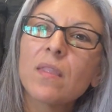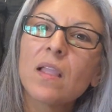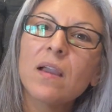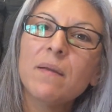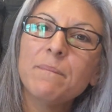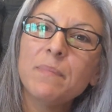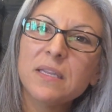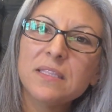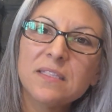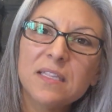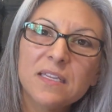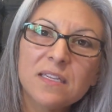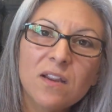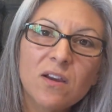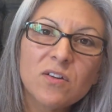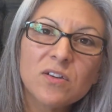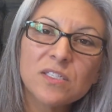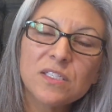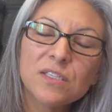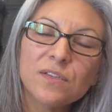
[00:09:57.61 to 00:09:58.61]
But then
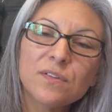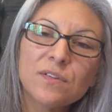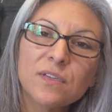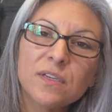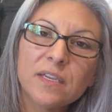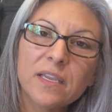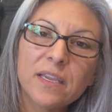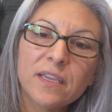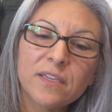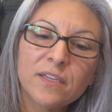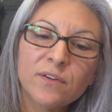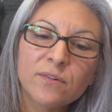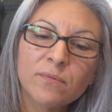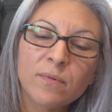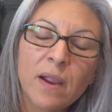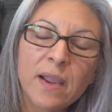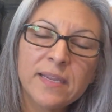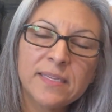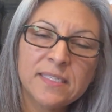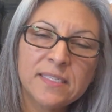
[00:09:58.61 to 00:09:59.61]
also look at your
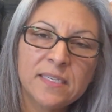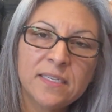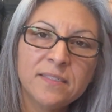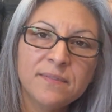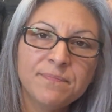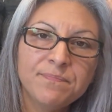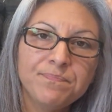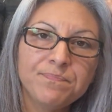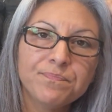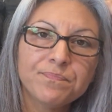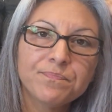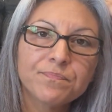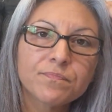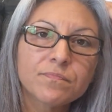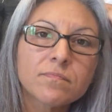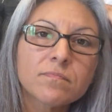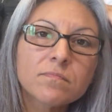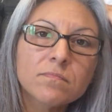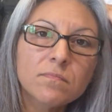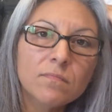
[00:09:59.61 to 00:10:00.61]
rising,
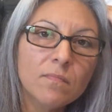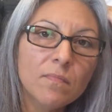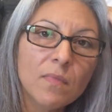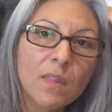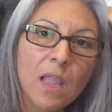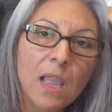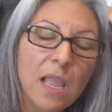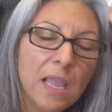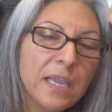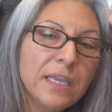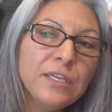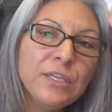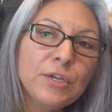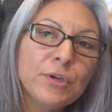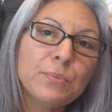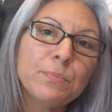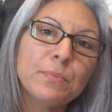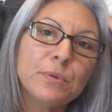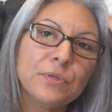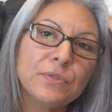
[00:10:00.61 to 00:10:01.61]
in your
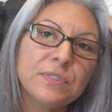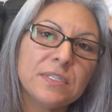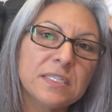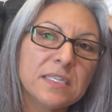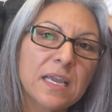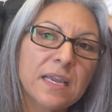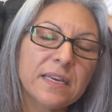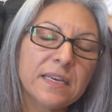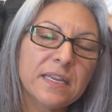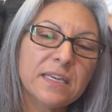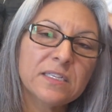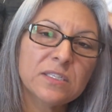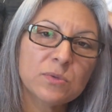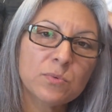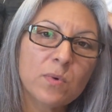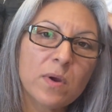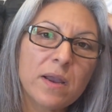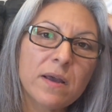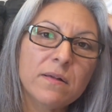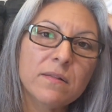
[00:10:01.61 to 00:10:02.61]
moon sign as
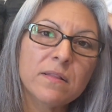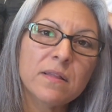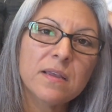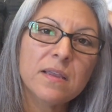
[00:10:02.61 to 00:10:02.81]
well.